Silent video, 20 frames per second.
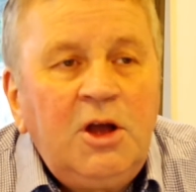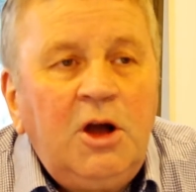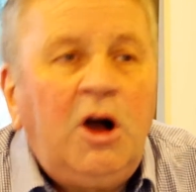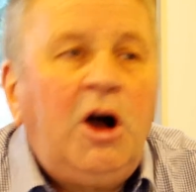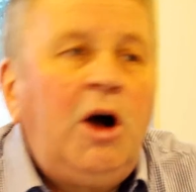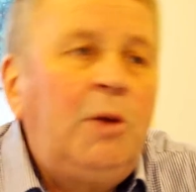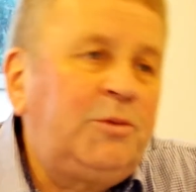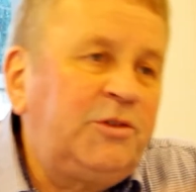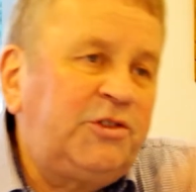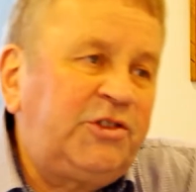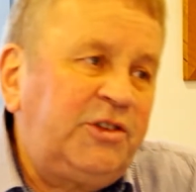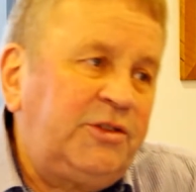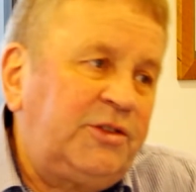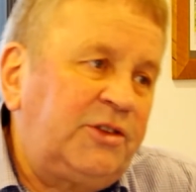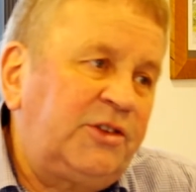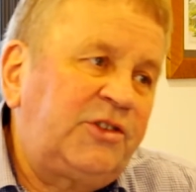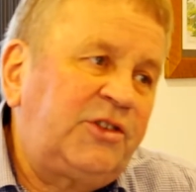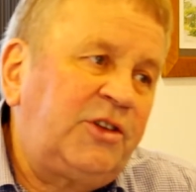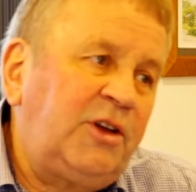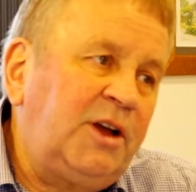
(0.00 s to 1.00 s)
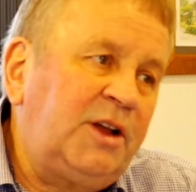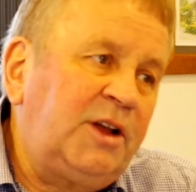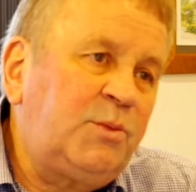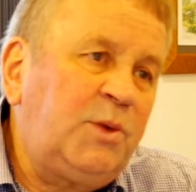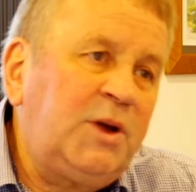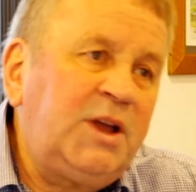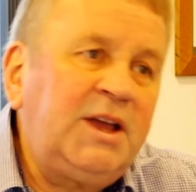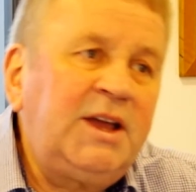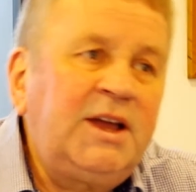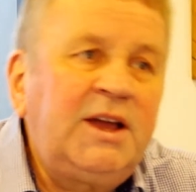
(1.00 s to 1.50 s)
opposite the side
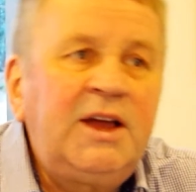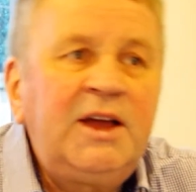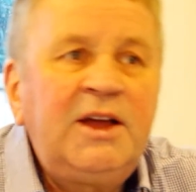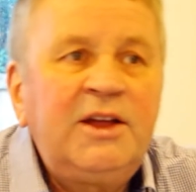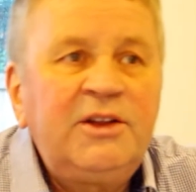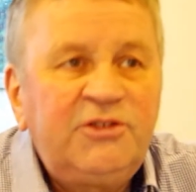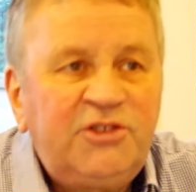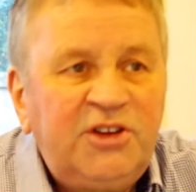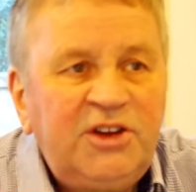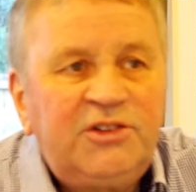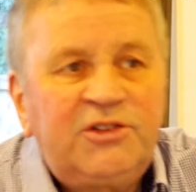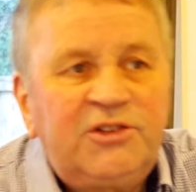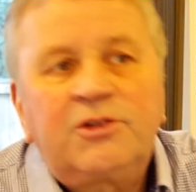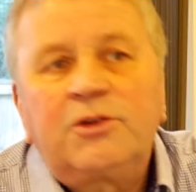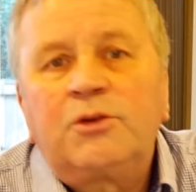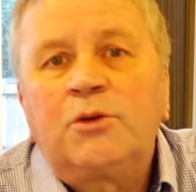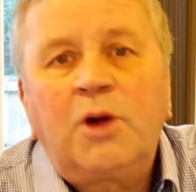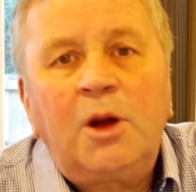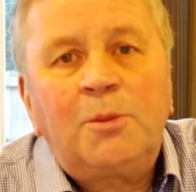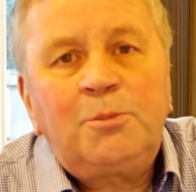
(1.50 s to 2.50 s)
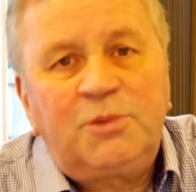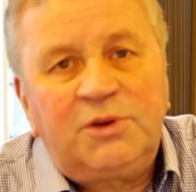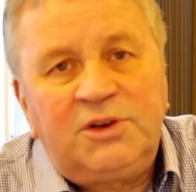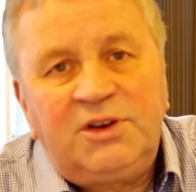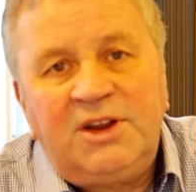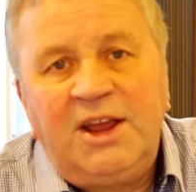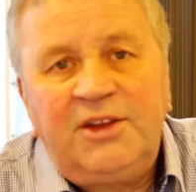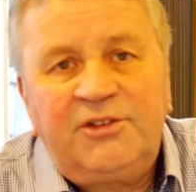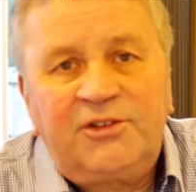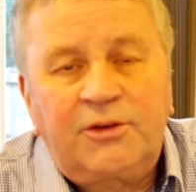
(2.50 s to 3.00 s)
where Jesus grew up in
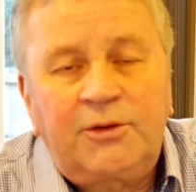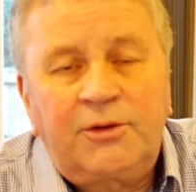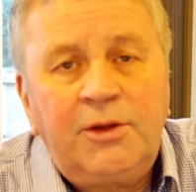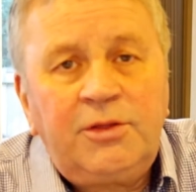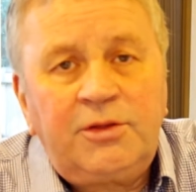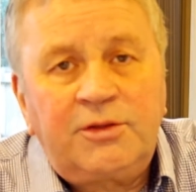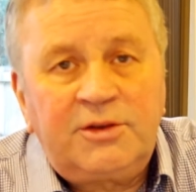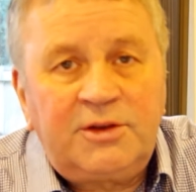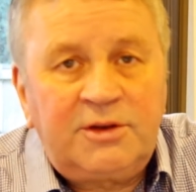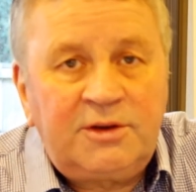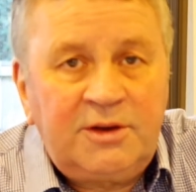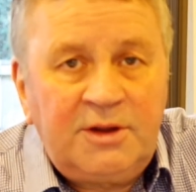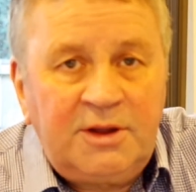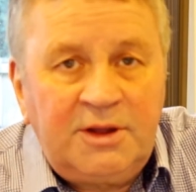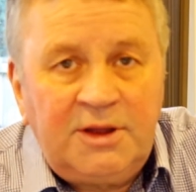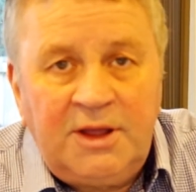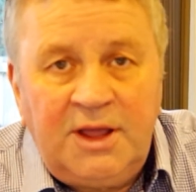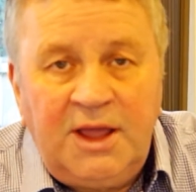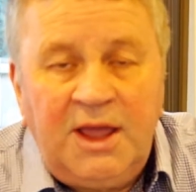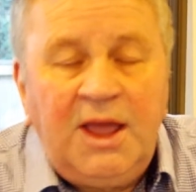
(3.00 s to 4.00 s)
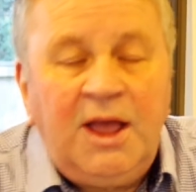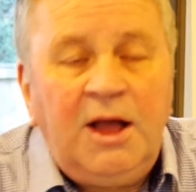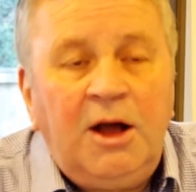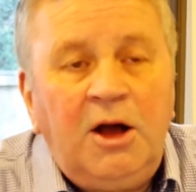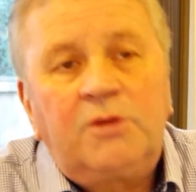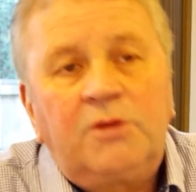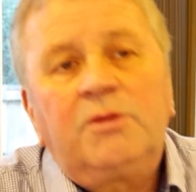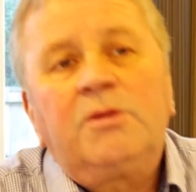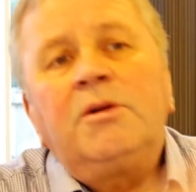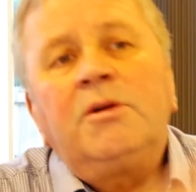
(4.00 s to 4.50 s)
Nazareth, and
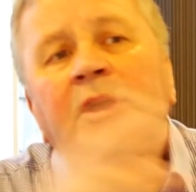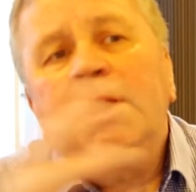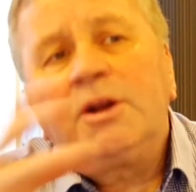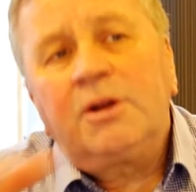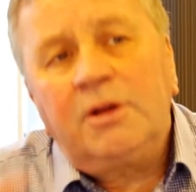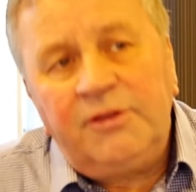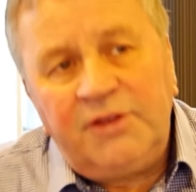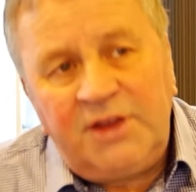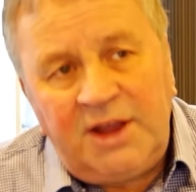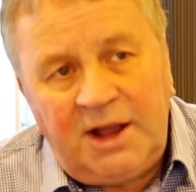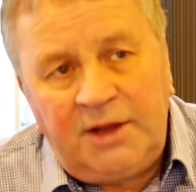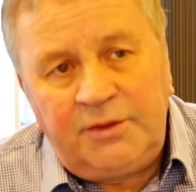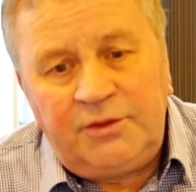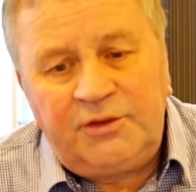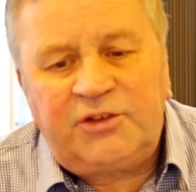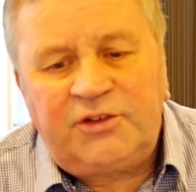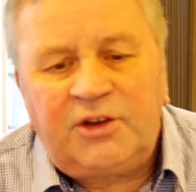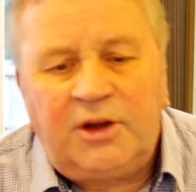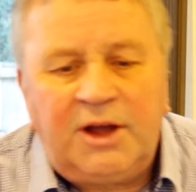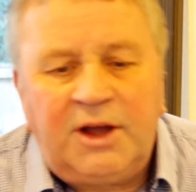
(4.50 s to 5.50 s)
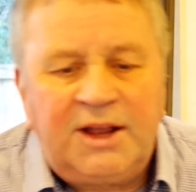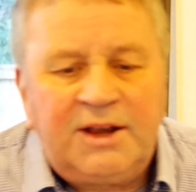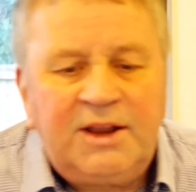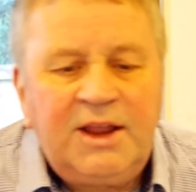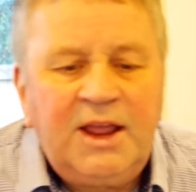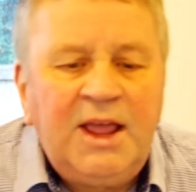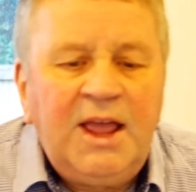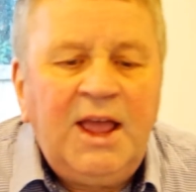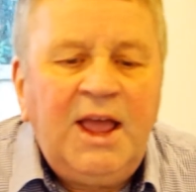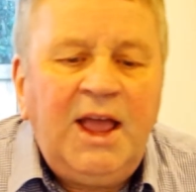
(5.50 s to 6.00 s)
right on the other side,
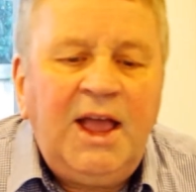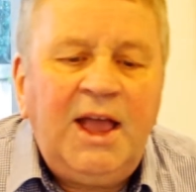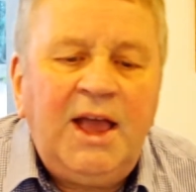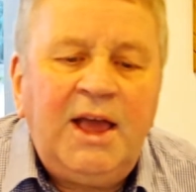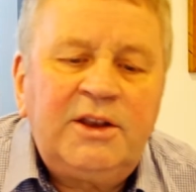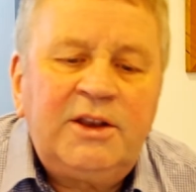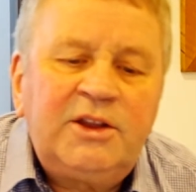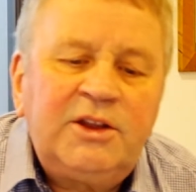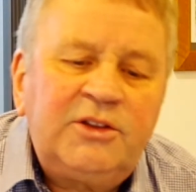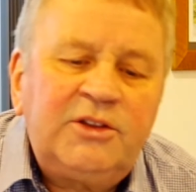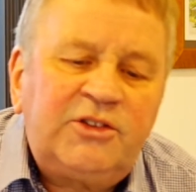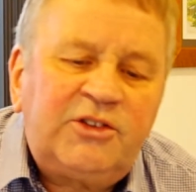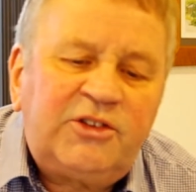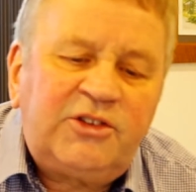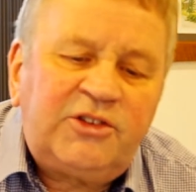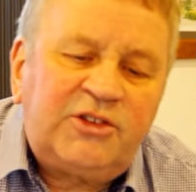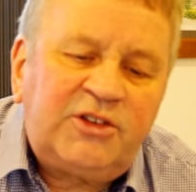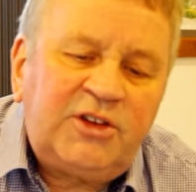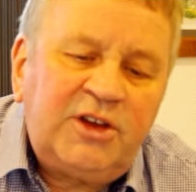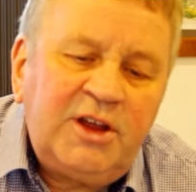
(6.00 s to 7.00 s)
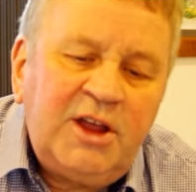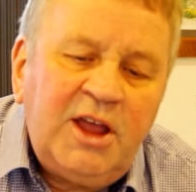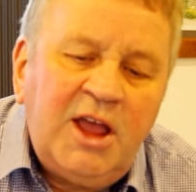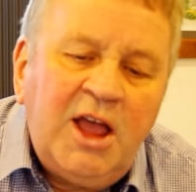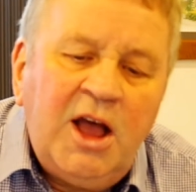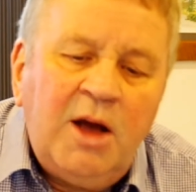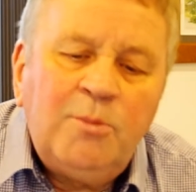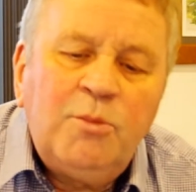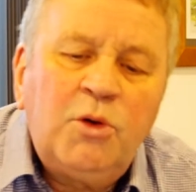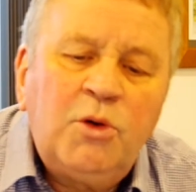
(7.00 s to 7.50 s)
and it's
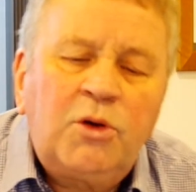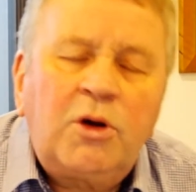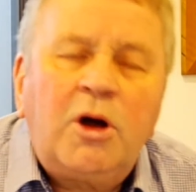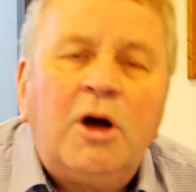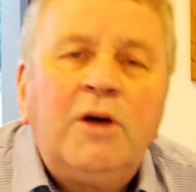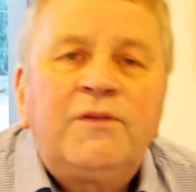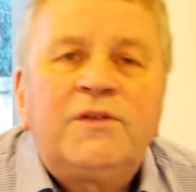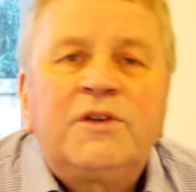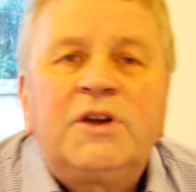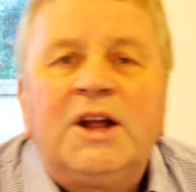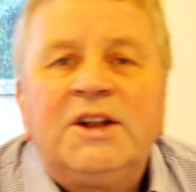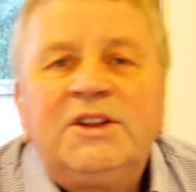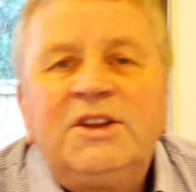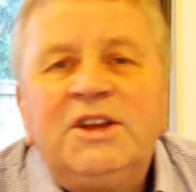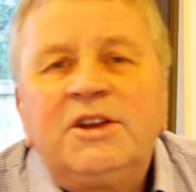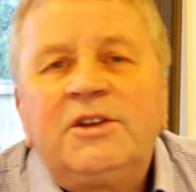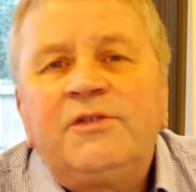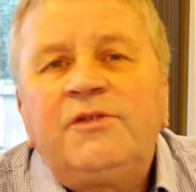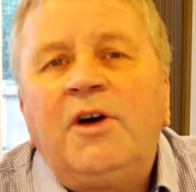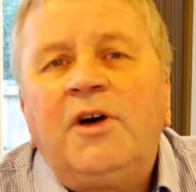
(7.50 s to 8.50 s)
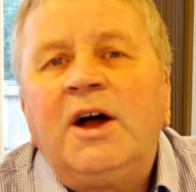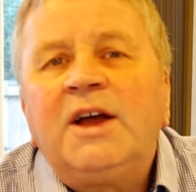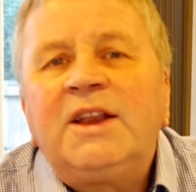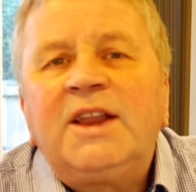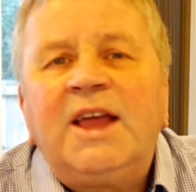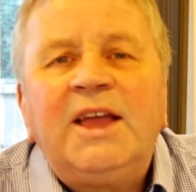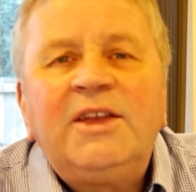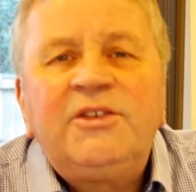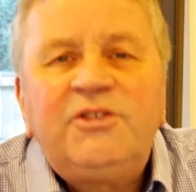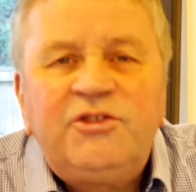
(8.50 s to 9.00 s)
more often identified
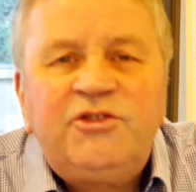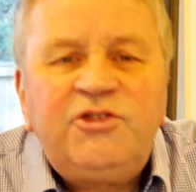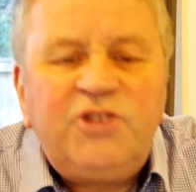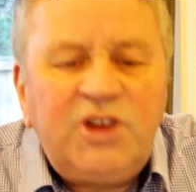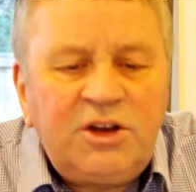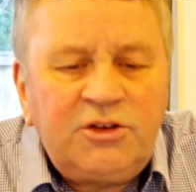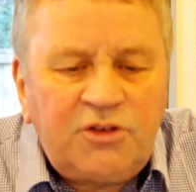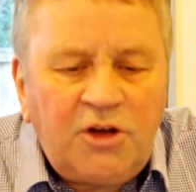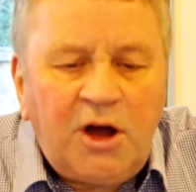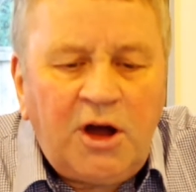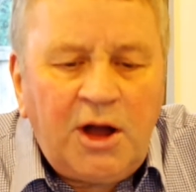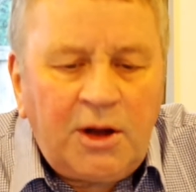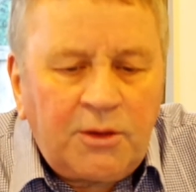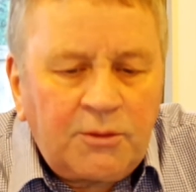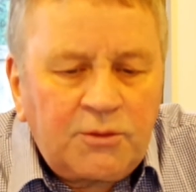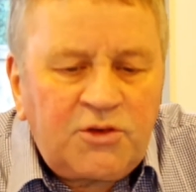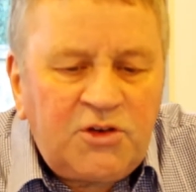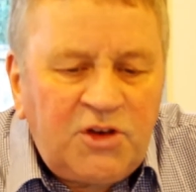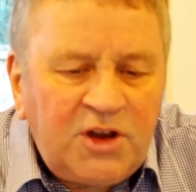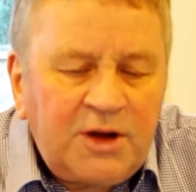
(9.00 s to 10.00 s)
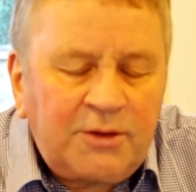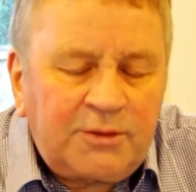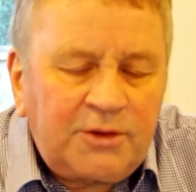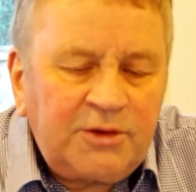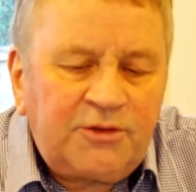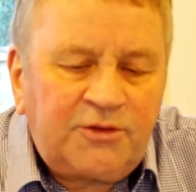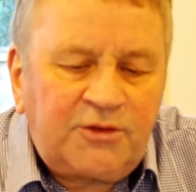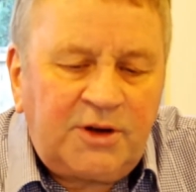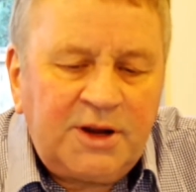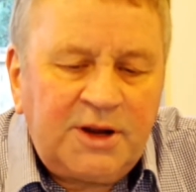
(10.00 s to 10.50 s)
as Gentile
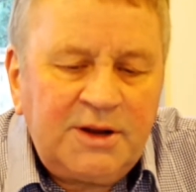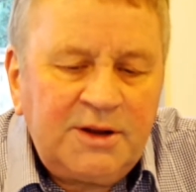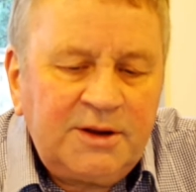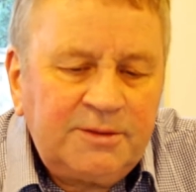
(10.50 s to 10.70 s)
territory.